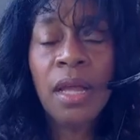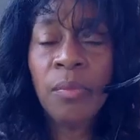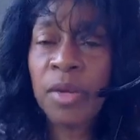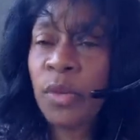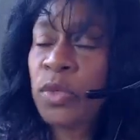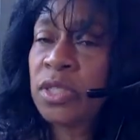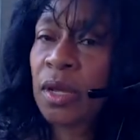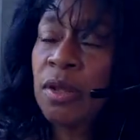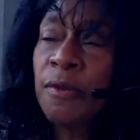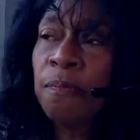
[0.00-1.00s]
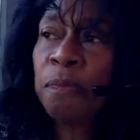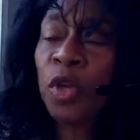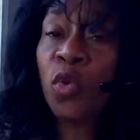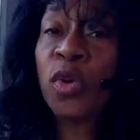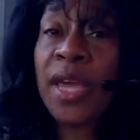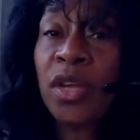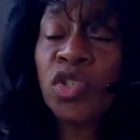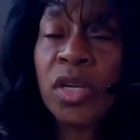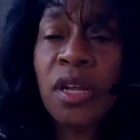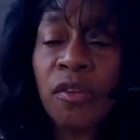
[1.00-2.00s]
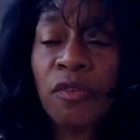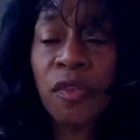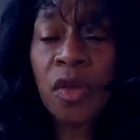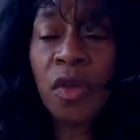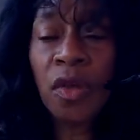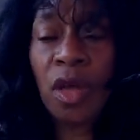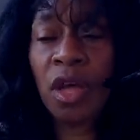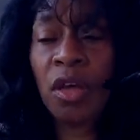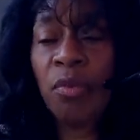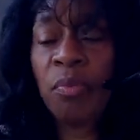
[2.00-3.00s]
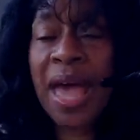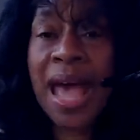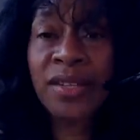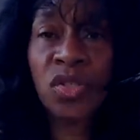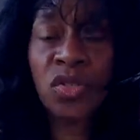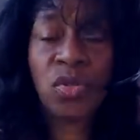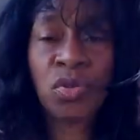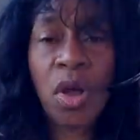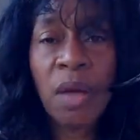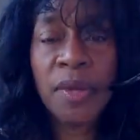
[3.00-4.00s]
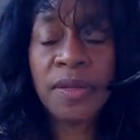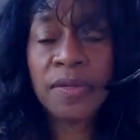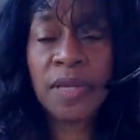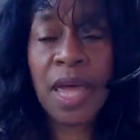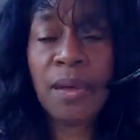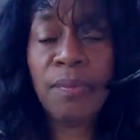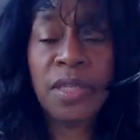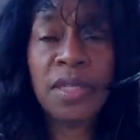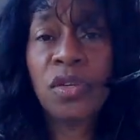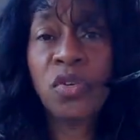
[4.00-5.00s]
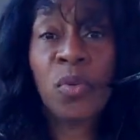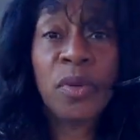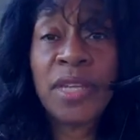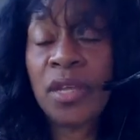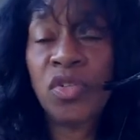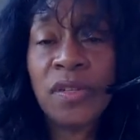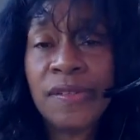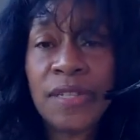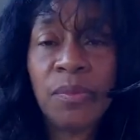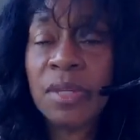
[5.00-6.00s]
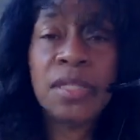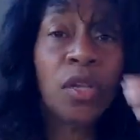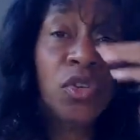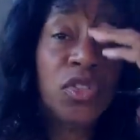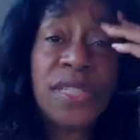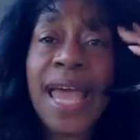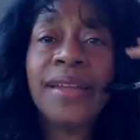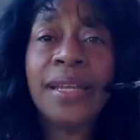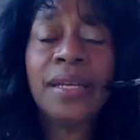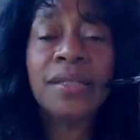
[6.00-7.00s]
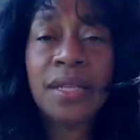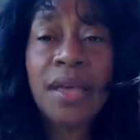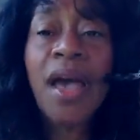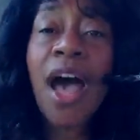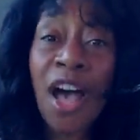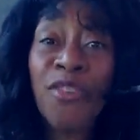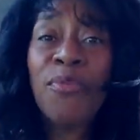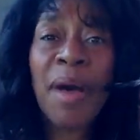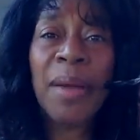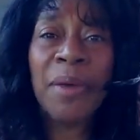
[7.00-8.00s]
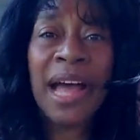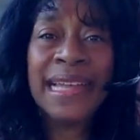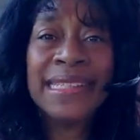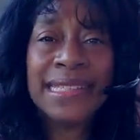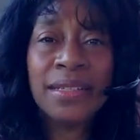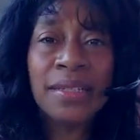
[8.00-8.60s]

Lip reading: But it was a creation of past traumas and misinterpretations and misunderstandings of my mind